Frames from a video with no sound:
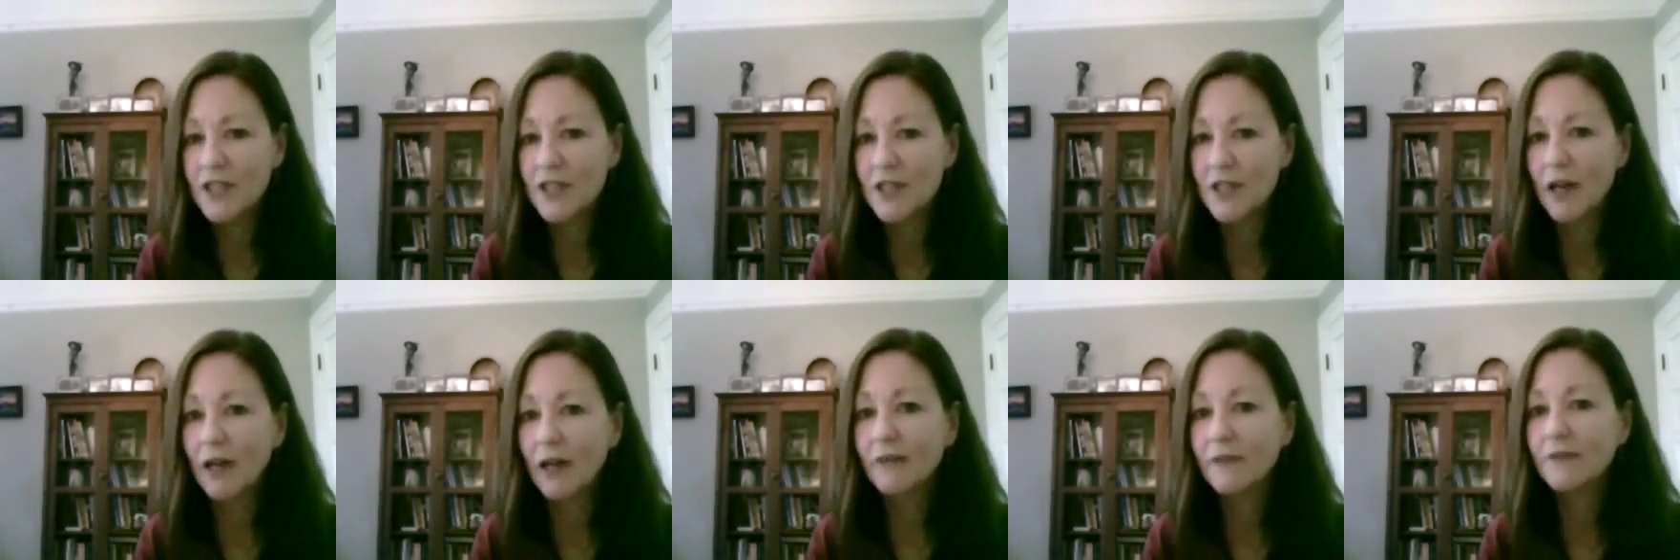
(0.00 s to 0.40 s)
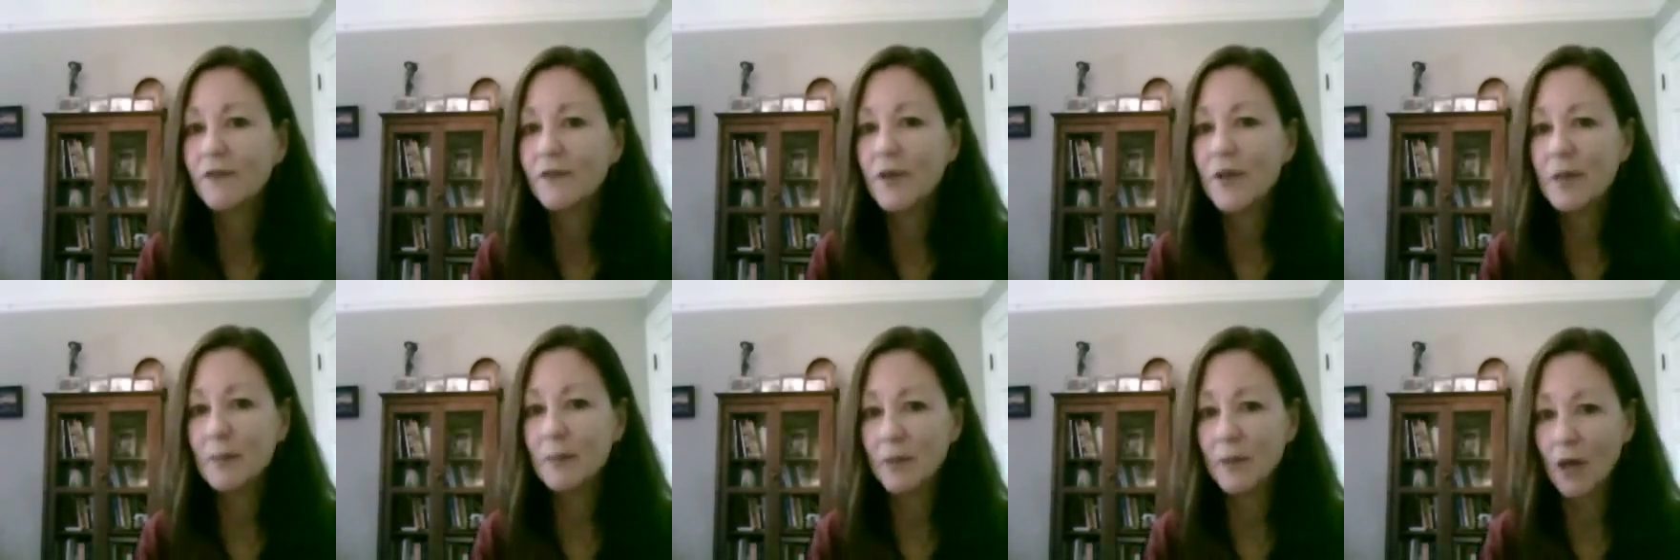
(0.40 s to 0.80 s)

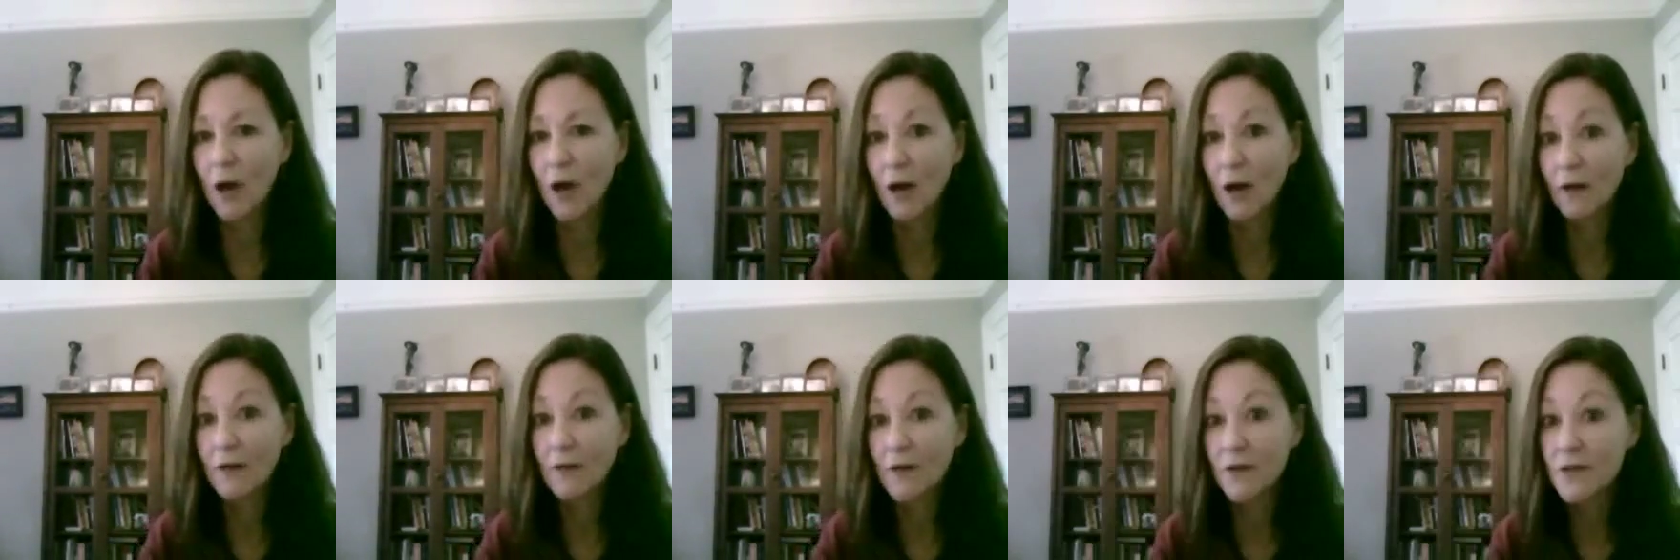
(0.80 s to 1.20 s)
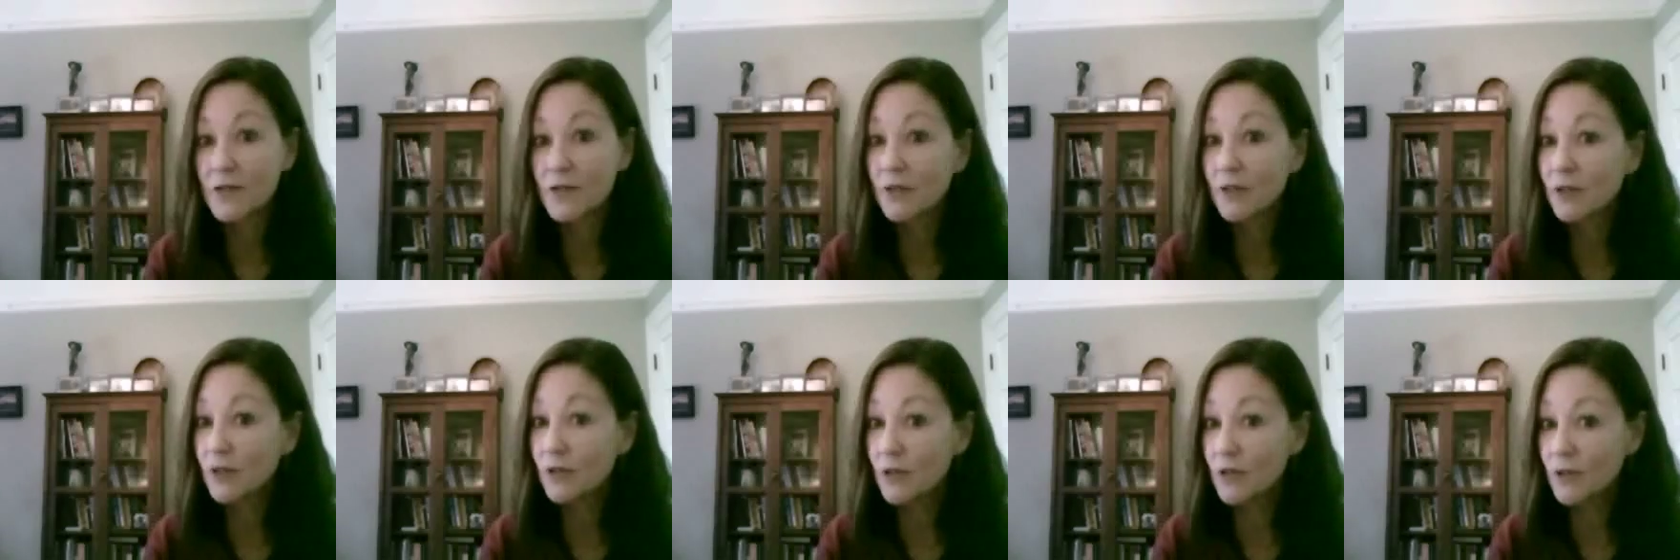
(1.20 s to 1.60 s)
Childfree blog, there's
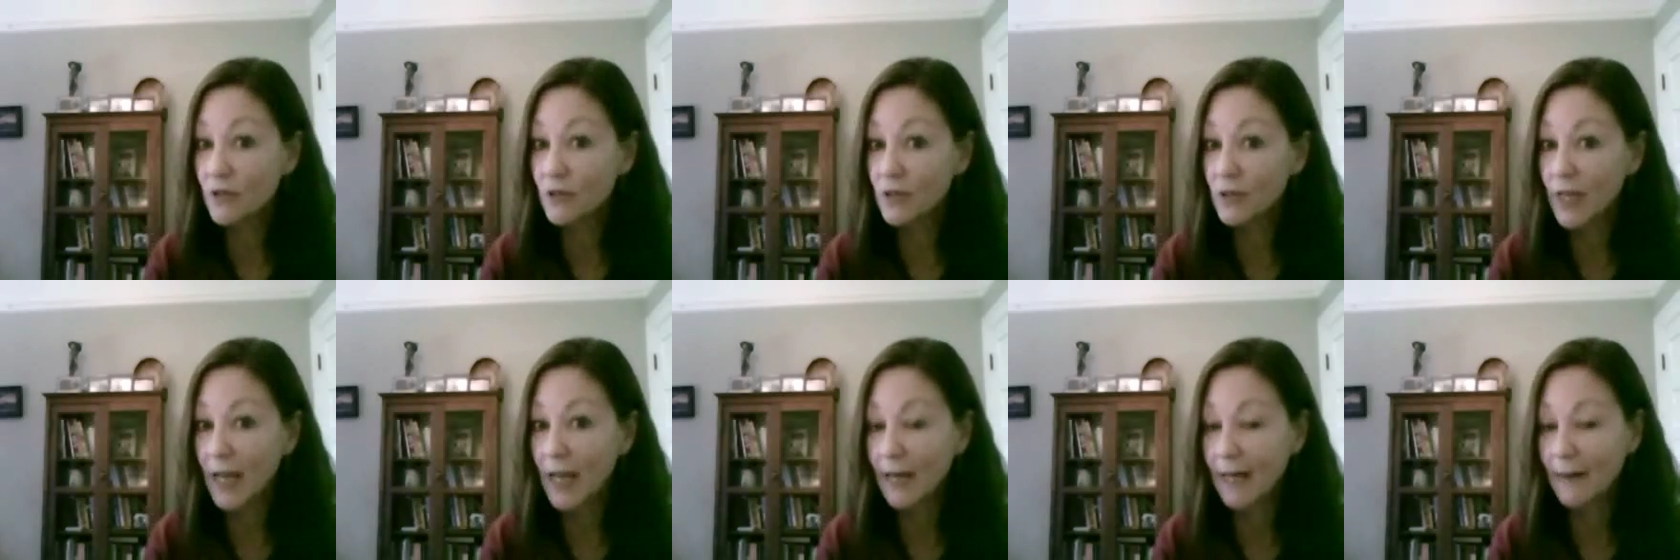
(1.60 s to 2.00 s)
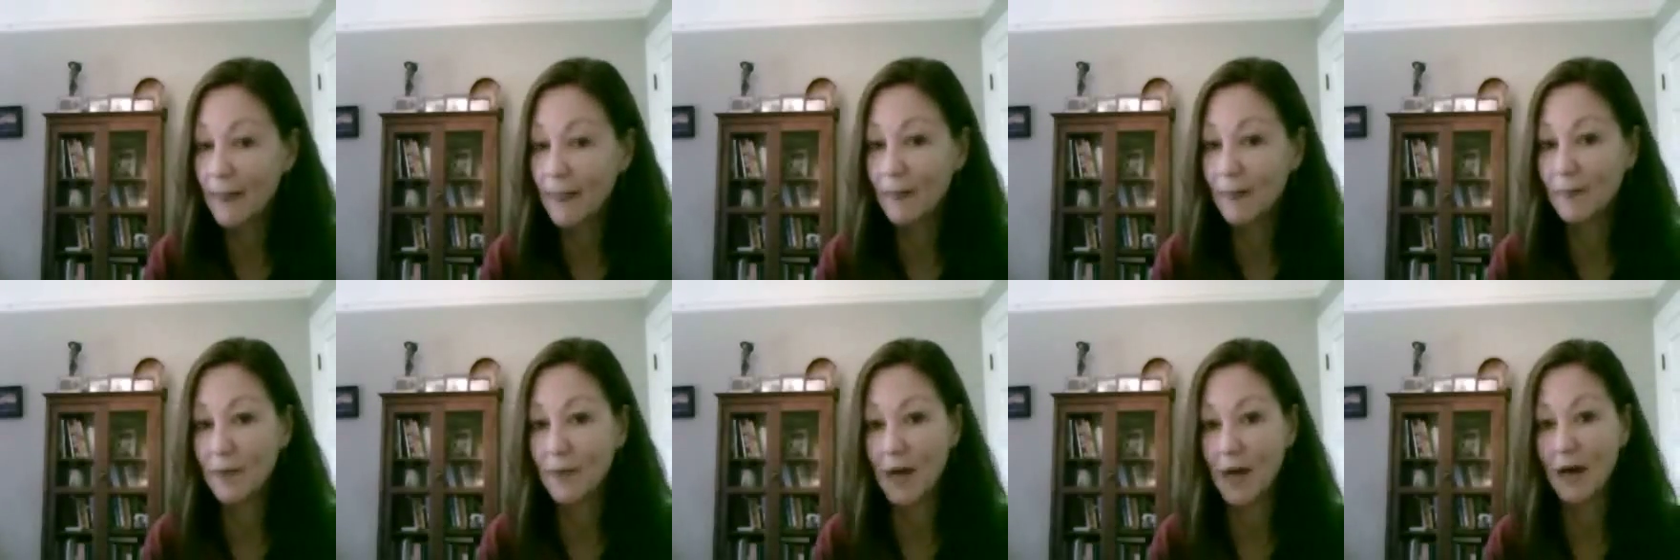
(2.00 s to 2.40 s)
a Google ad at
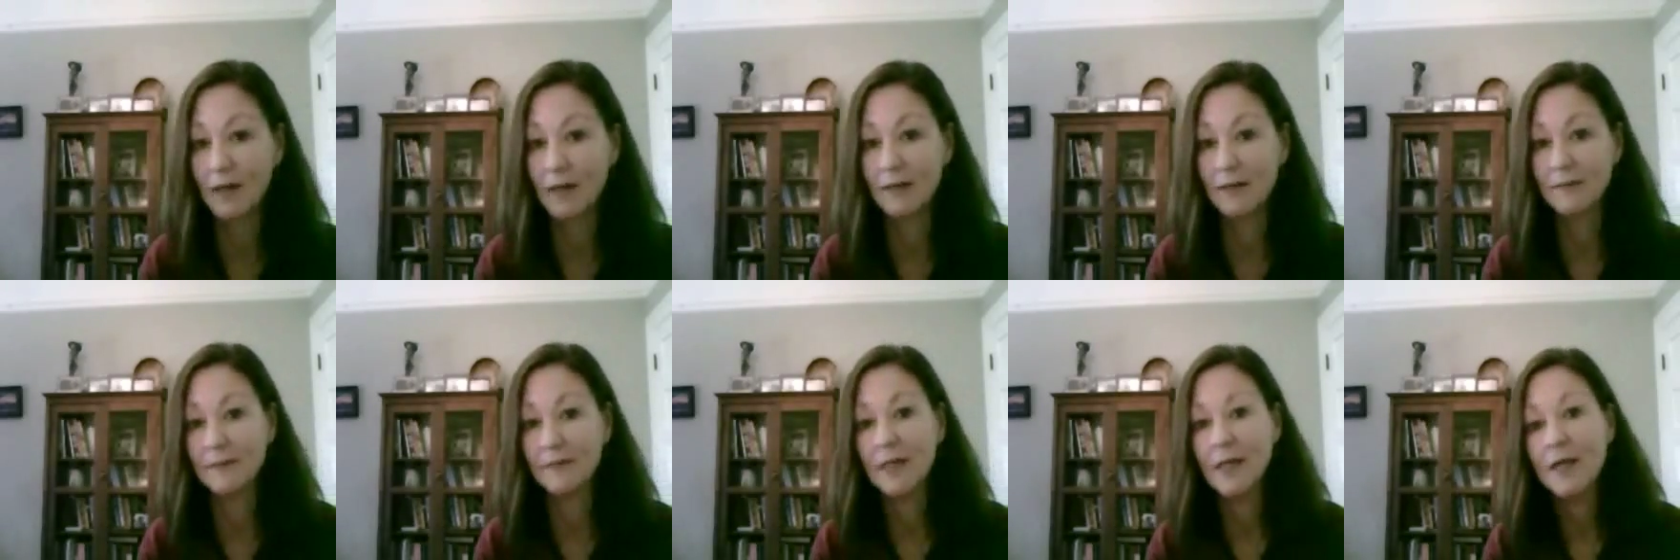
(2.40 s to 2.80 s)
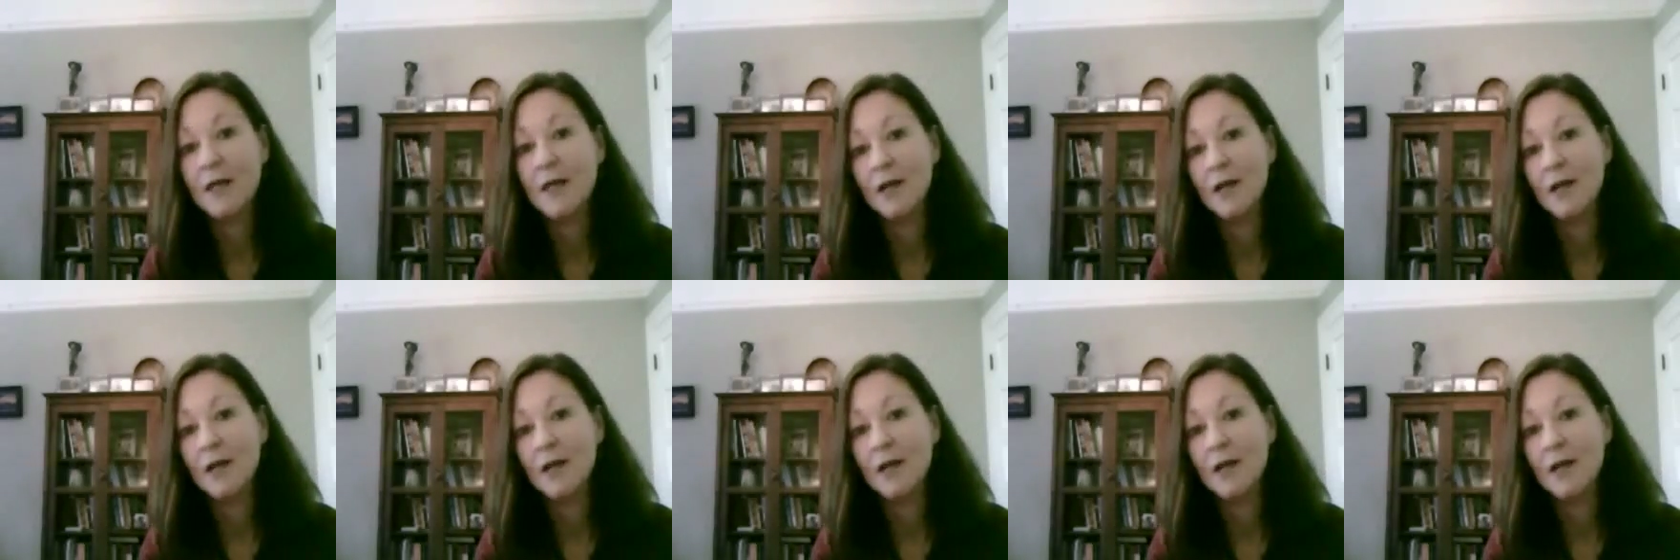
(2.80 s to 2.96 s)
the bottom.